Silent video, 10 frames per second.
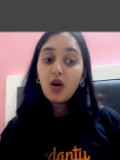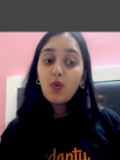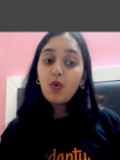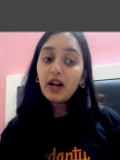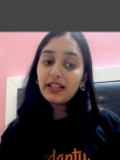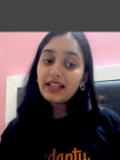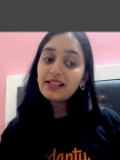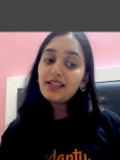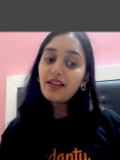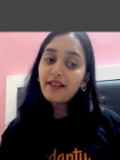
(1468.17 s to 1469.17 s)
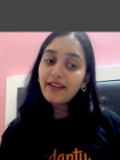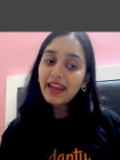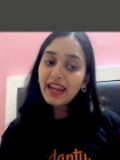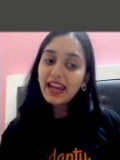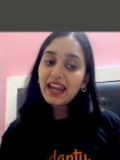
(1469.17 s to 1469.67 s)
What is the
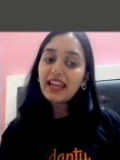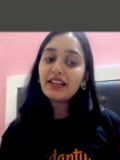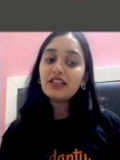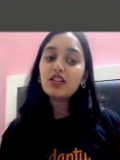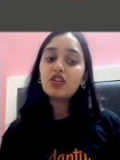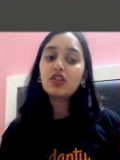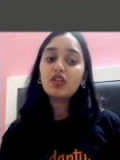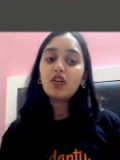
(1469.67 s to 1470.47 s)
range